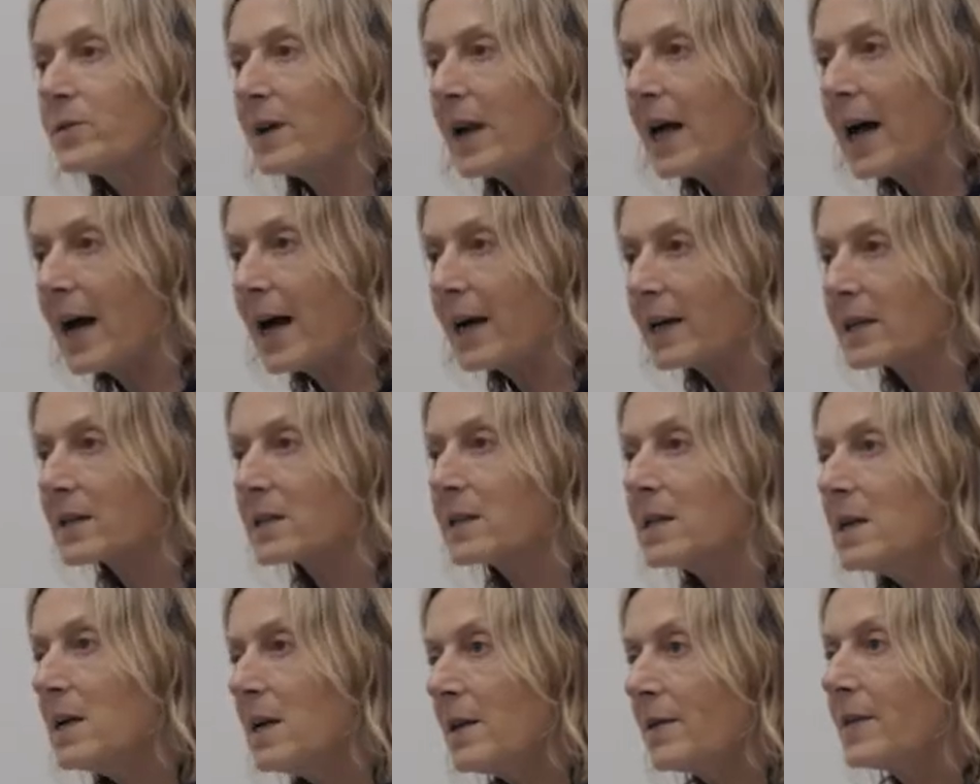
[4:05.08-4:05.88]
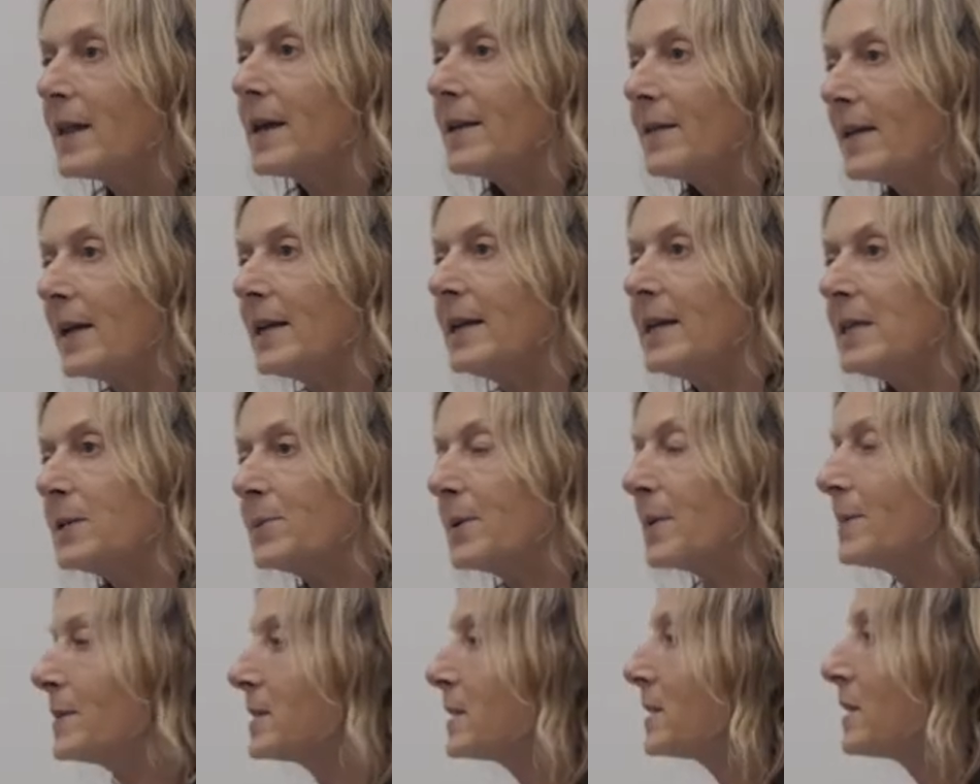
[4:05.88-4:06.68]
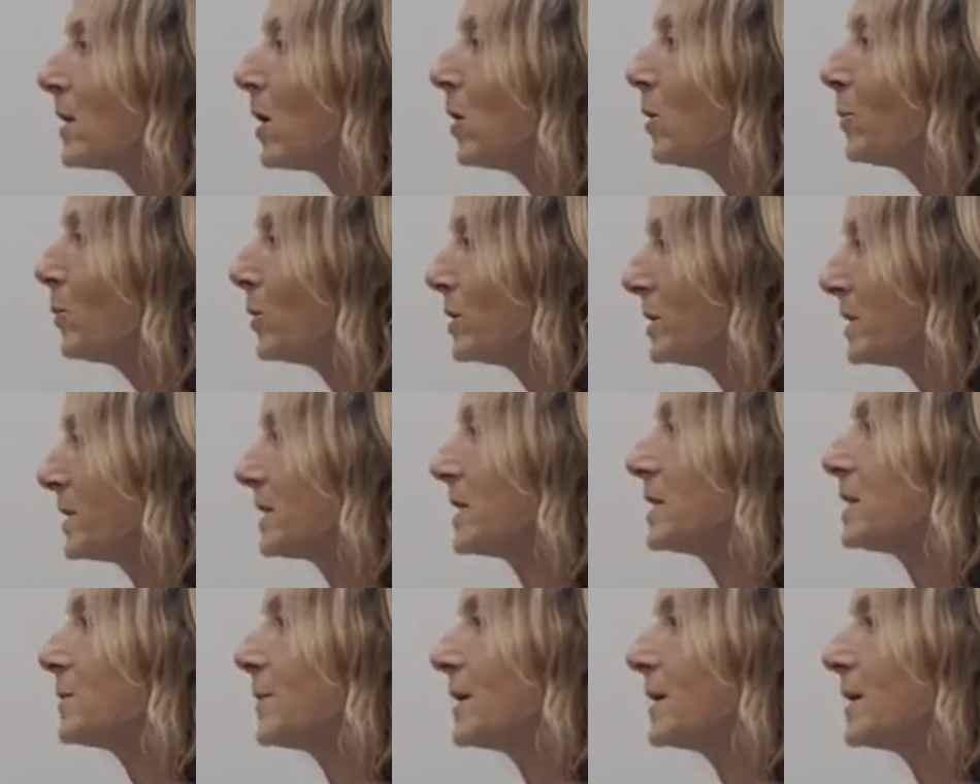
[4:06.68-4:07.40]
hospitality businesses, always have done.